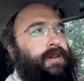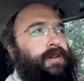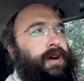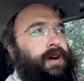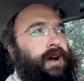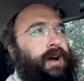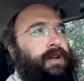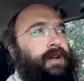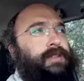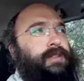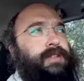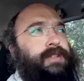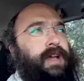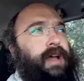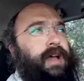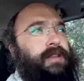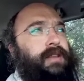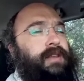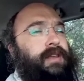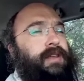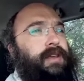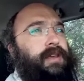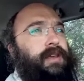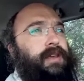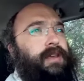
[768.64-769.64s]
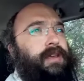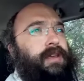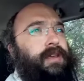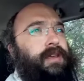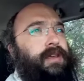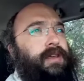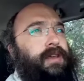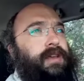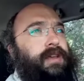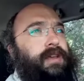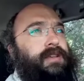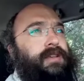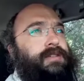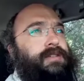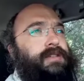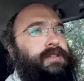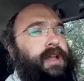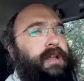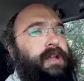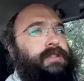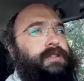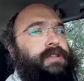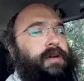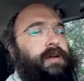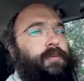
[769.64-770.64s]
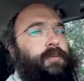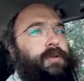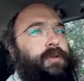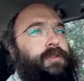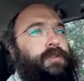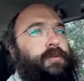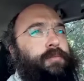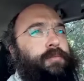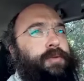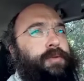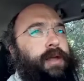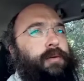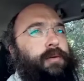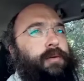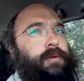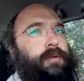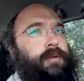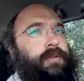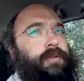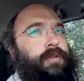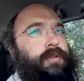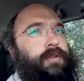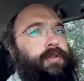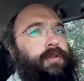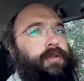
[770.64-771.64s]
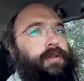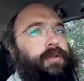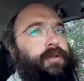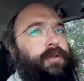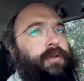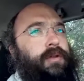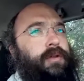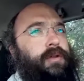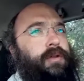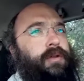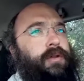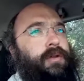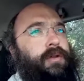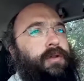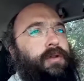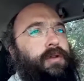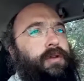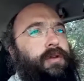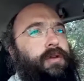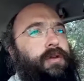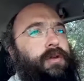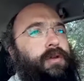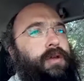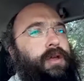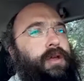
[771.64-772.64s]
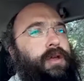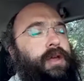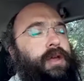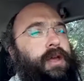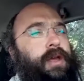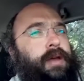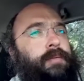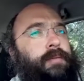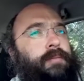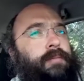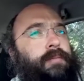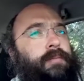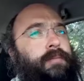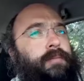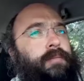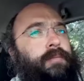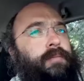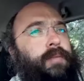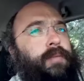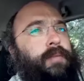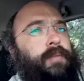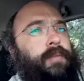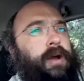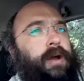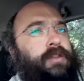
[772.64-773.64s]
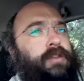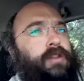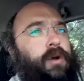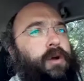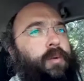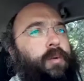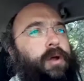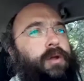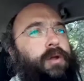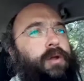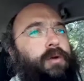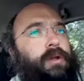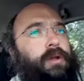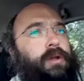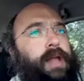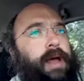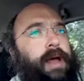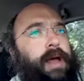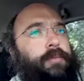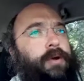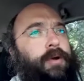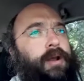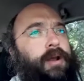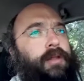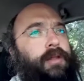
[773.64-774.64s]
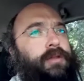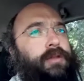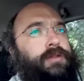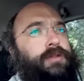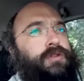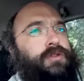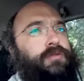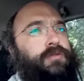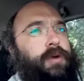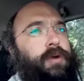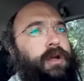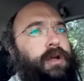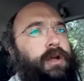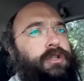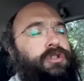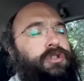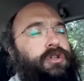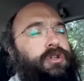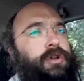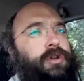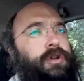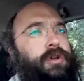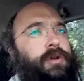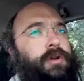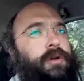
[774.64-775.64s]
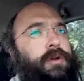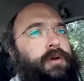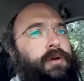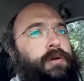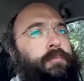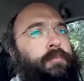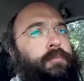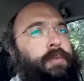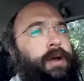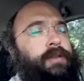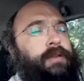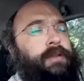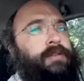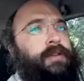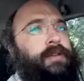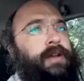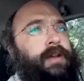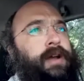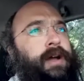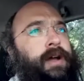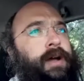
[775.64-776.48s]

a tzaddik is not someone to play with. I don't want to elaborate on this too much, I